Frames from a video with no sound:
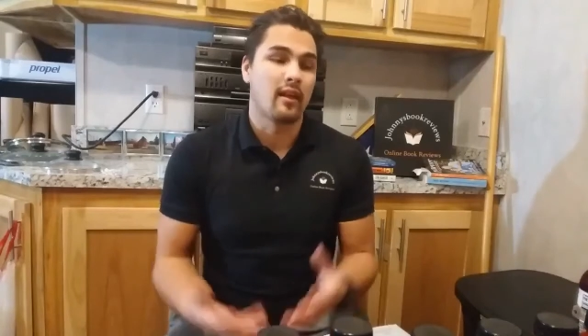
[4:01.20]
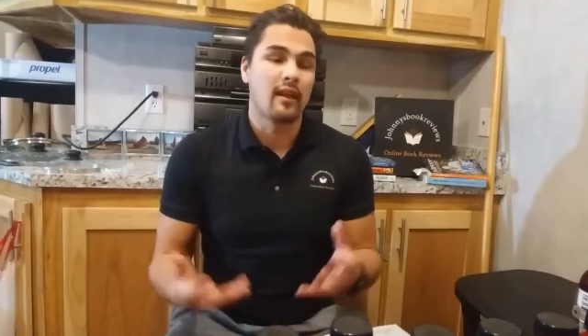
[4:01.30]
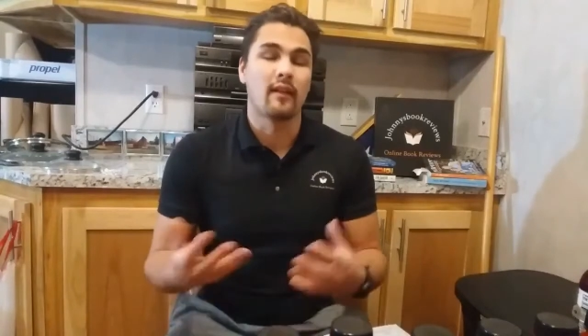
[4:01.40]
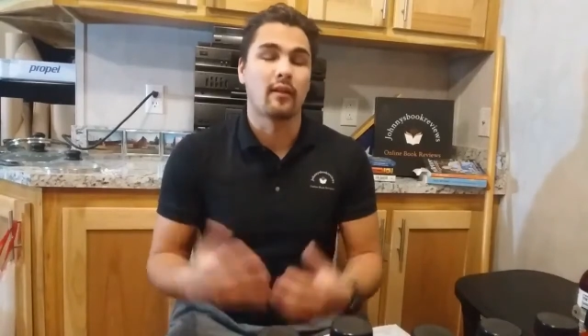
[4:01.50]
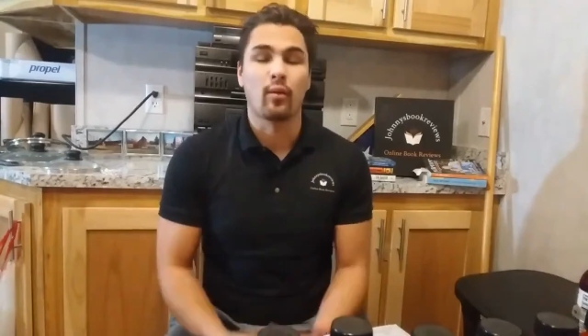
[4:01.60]

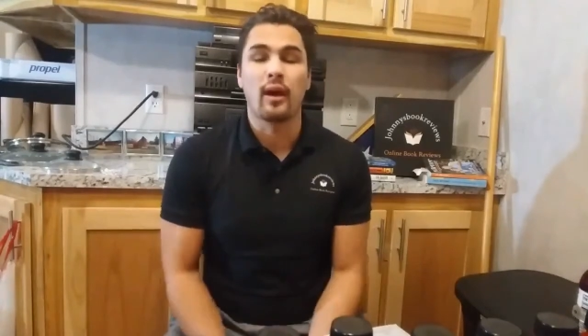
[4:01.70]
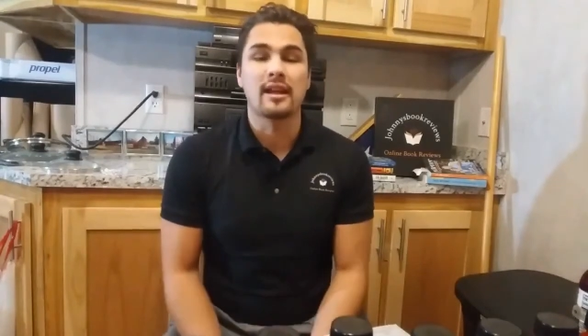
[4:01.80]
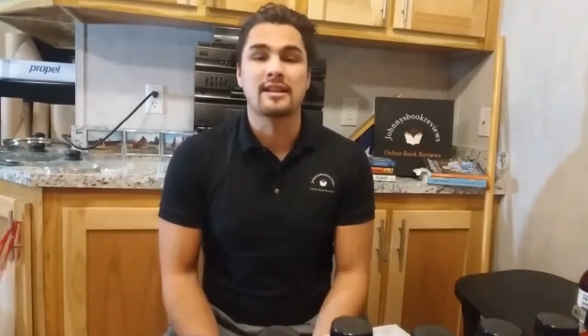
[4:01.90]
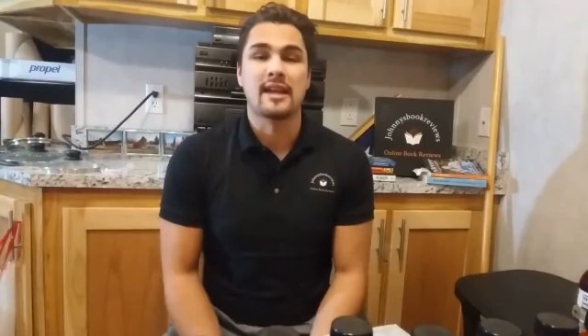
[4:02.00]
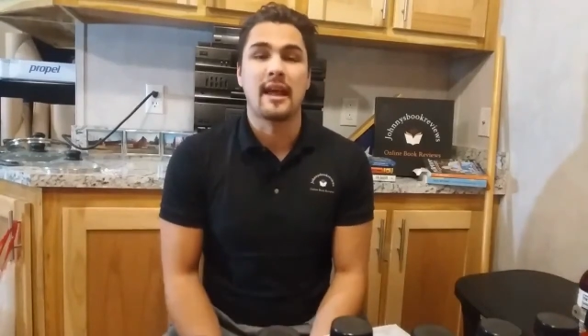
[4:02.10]
and a great
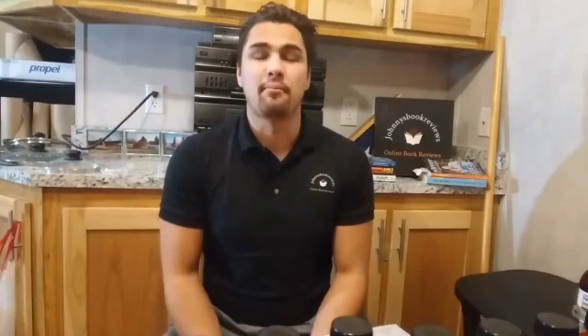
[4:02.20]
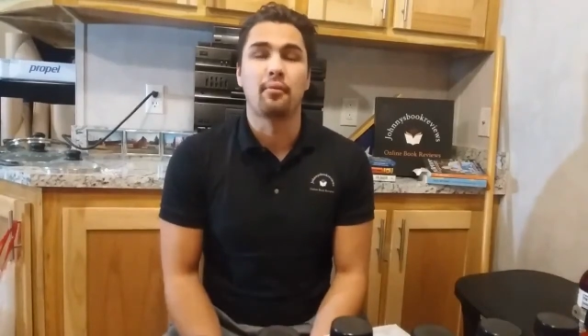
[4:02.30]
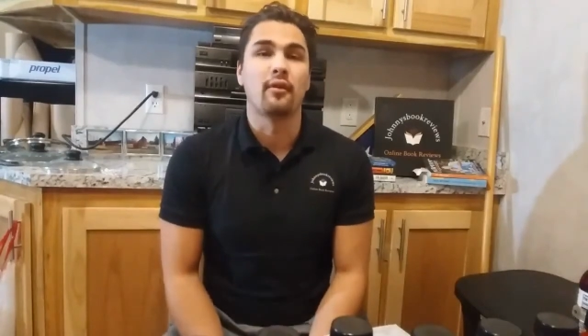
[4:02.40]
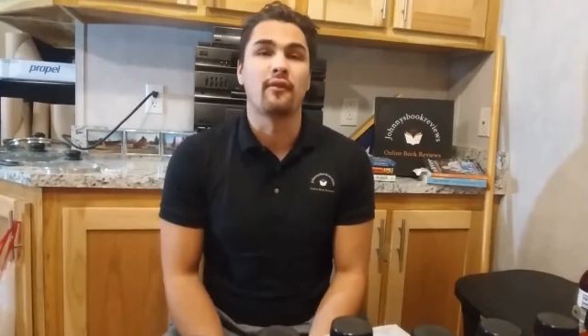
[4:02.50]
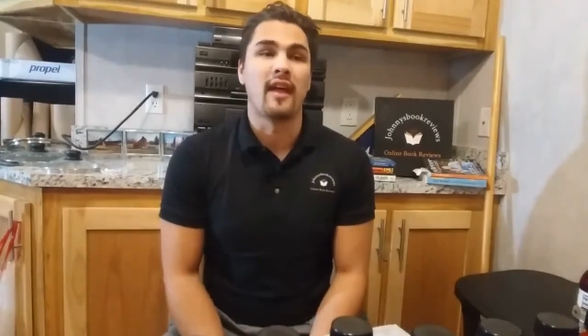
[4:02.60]

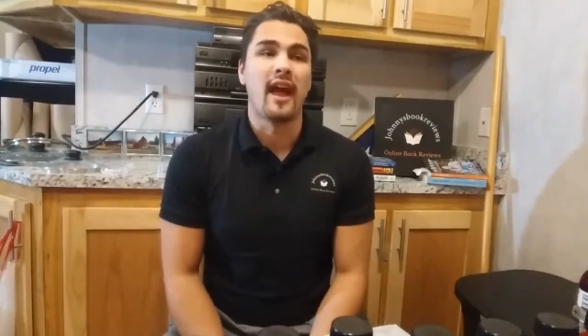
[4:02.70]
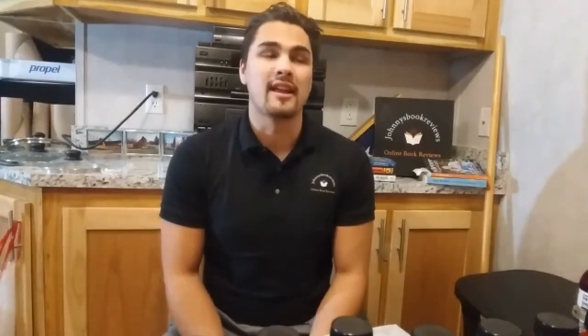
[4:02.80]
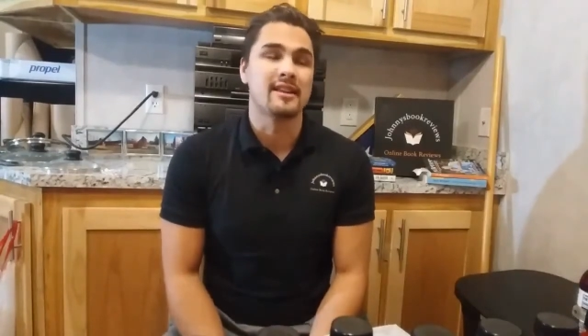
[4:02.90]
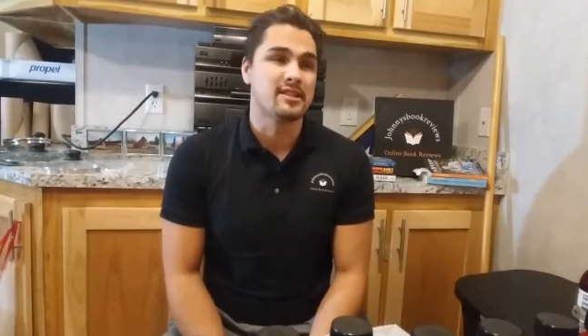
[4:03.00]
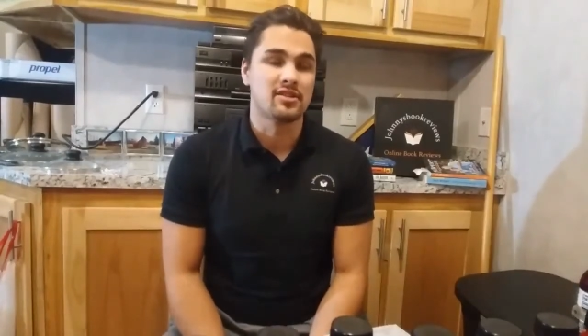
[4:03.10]
example of
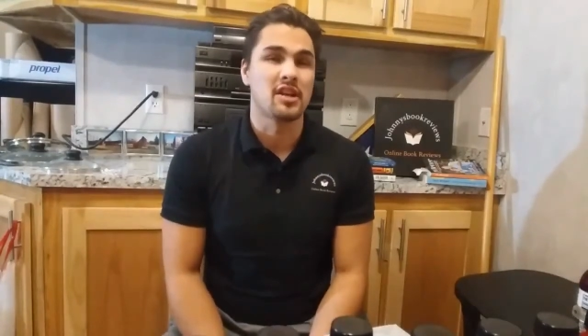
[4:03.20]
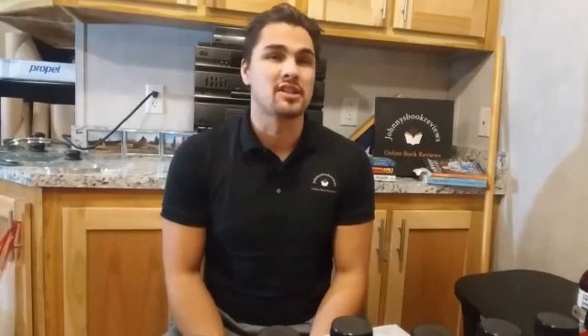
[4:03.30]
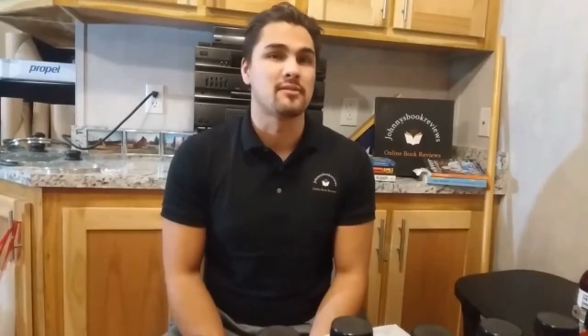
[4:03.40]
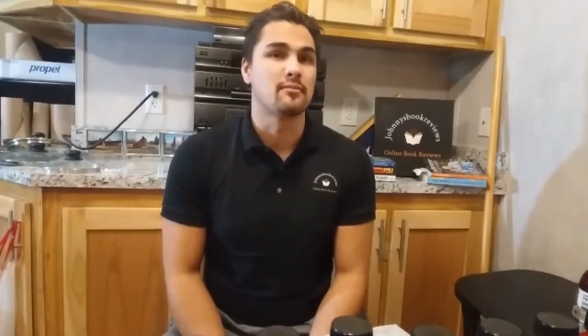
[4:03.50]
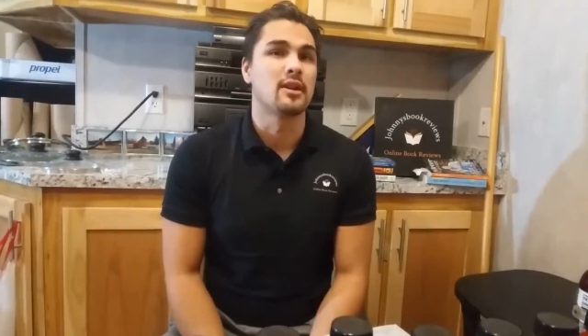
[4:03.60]
that is
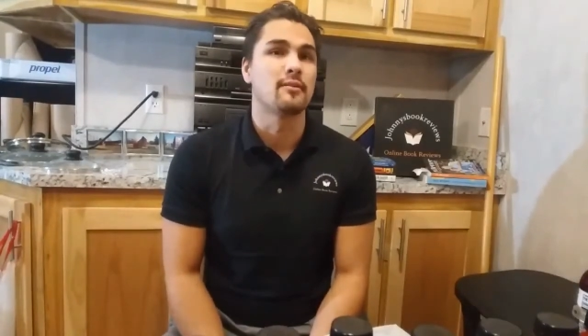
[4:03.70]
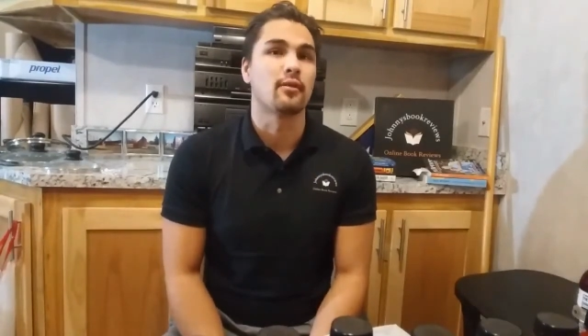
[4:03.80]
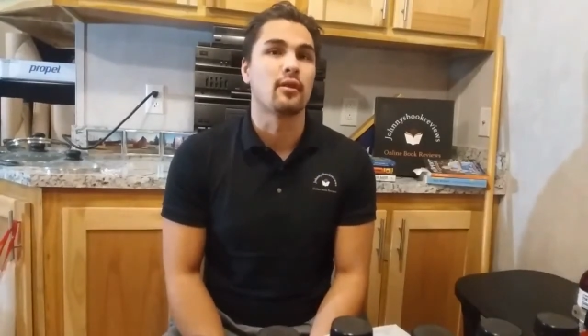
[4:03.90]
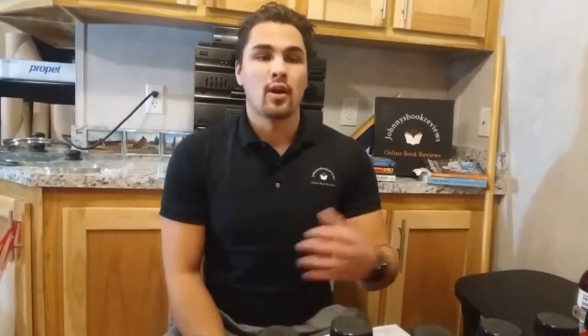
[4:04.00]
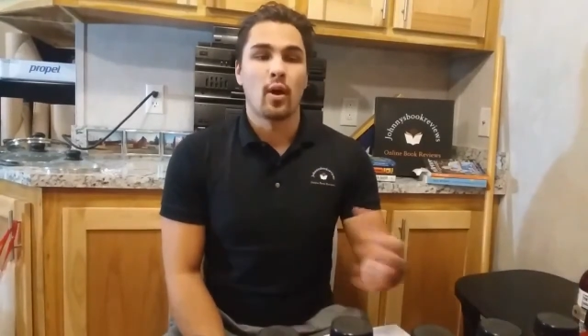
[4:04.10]
Justin
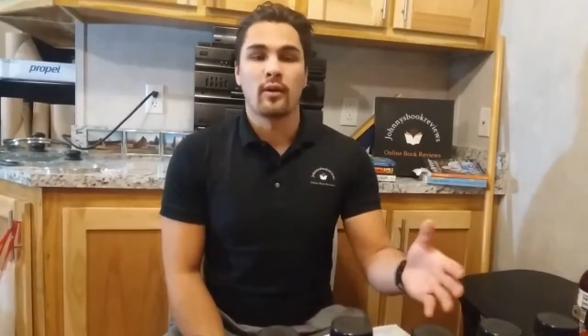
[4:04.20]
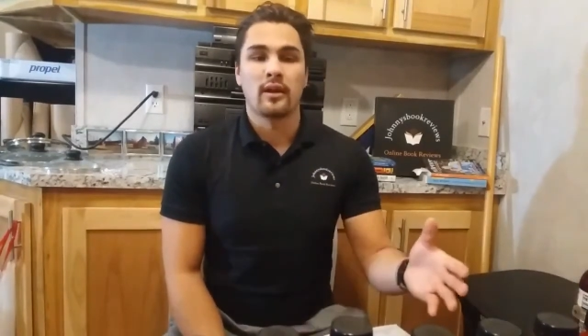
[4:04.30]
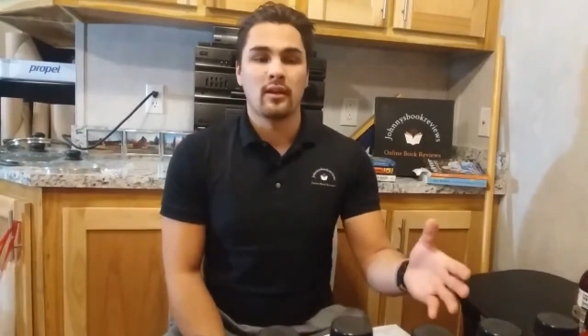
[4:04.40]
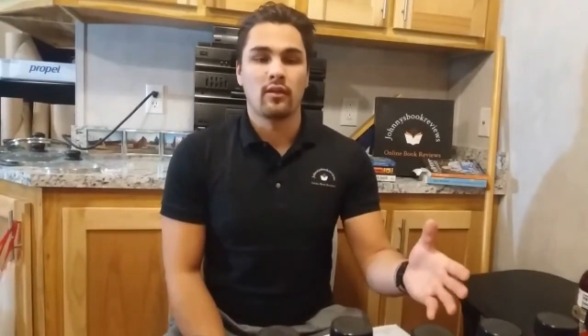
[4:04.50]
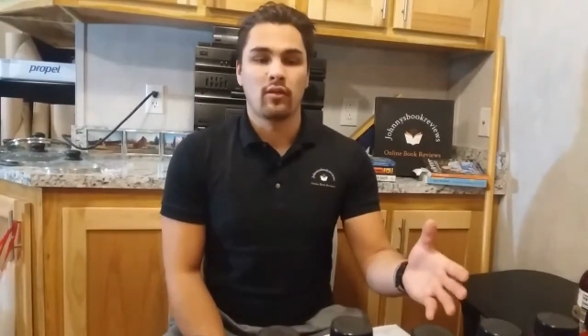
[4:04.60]
Bieber going
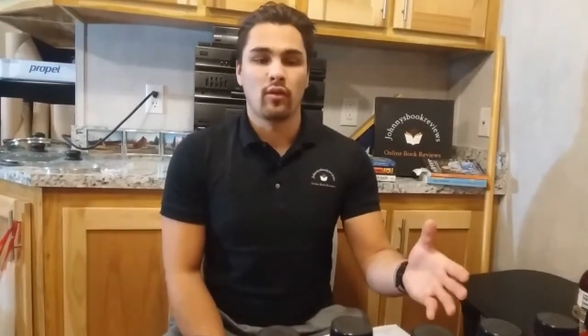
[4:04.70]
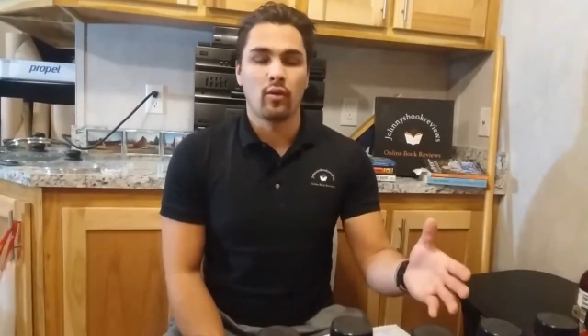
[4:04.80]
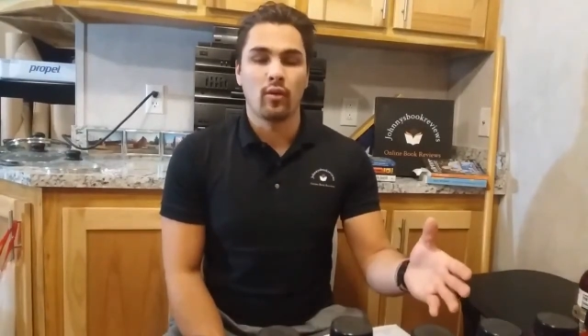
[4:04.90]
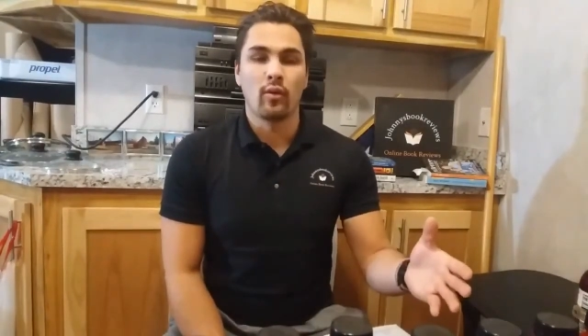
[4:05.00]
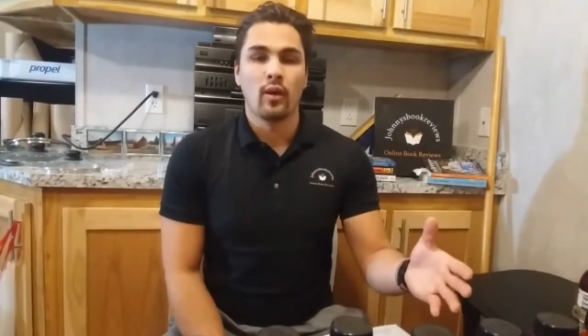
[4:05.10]

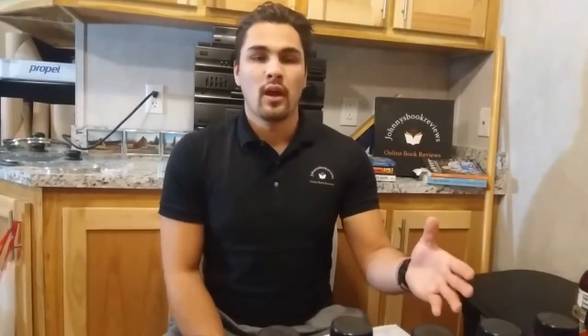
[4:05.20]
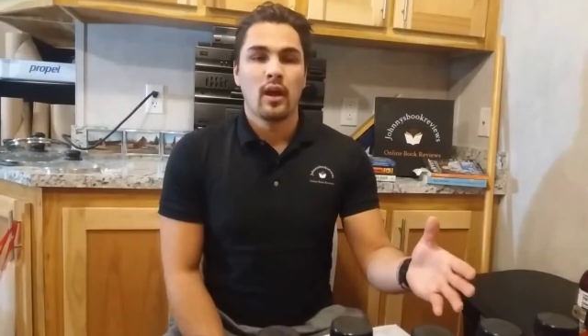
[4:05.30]
into